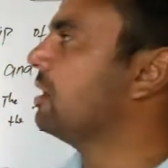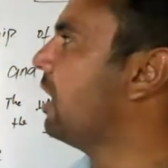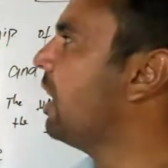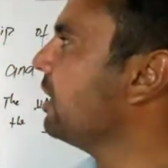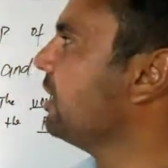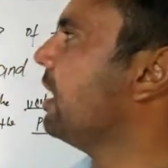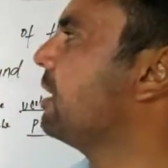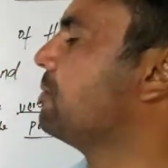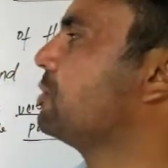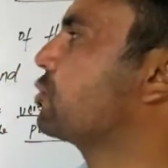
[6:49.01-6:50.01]
I
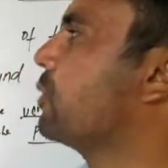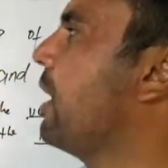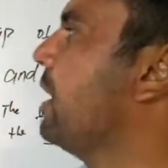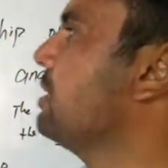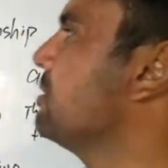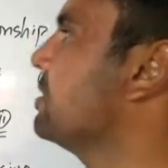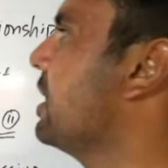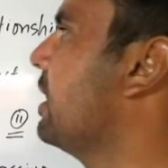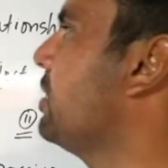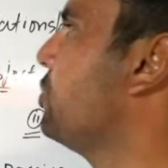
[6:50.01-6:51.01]
am trying to
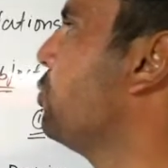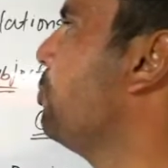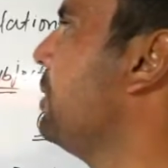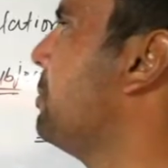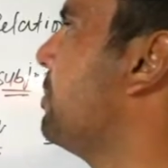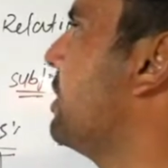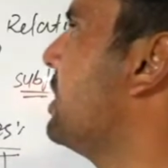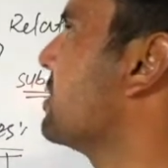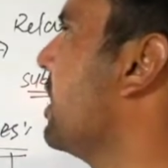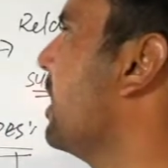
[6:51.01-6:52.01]
tell you people
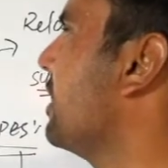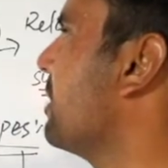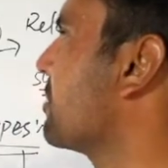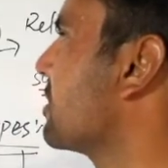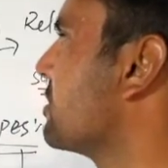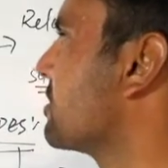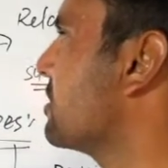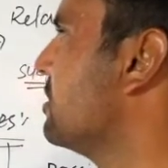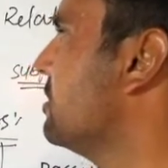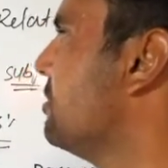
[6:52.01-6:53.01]
that I am
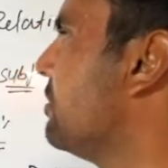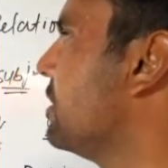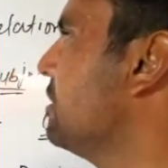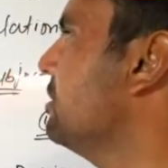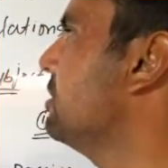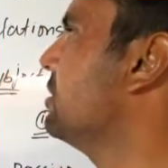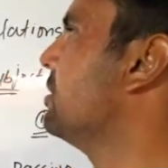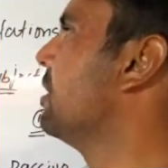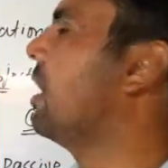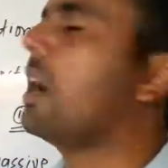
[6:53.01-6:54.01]
concerned with
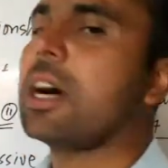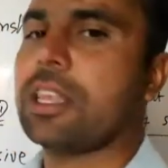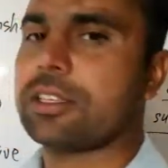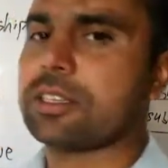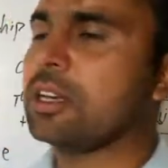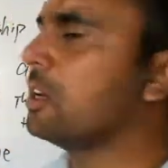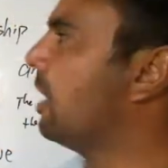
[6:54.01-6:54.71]
Haris.